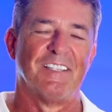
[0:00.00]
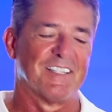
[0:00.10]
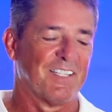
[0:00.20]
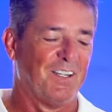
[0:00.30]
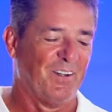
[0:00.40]

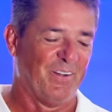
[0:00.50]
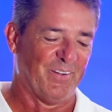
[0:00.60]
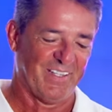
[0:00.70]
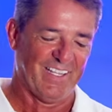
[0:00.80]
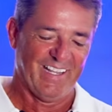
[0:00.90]

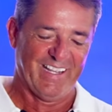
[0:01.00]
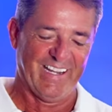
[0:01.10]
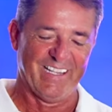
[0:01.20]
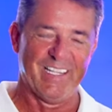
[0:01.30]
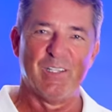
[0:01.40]
So,
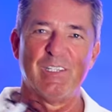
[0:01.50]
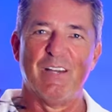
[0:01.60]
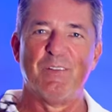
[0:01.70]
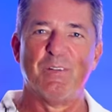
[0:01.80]
and they'll love you